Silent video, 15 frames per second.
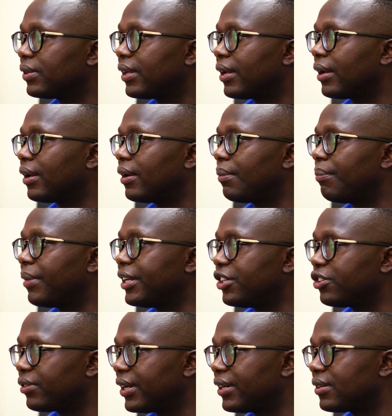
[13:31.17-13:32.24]
There are many
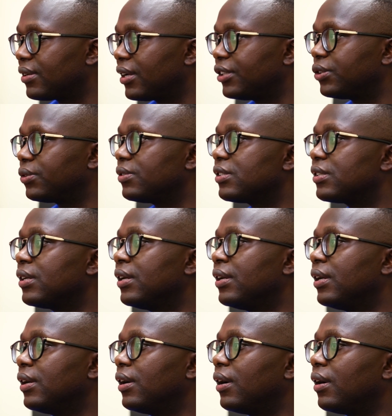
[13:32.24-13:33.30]
trained surgeons
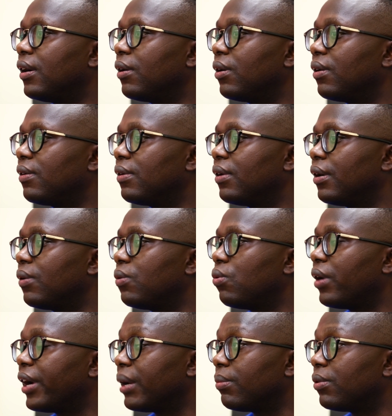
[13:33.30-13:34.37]
who
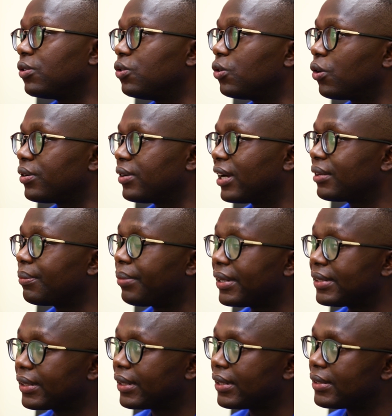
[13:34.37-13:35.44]
are able to conduct
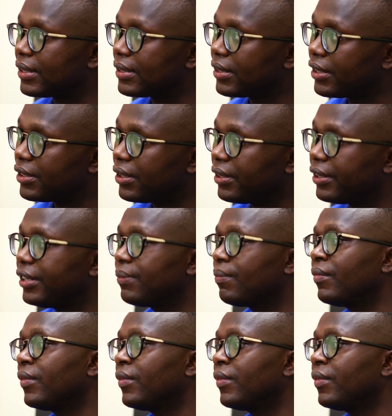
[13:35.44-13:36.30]
breast cancer surgery,